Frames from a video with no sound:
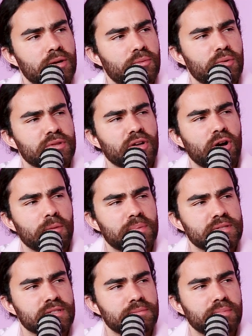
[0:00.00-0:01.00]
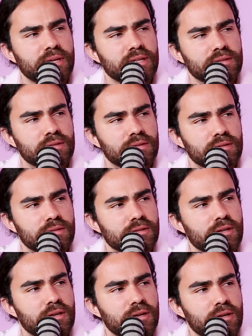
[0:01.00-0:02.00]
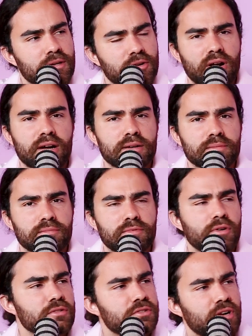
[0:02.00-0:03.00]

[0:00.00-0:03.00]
What would the opposite be? Crime. False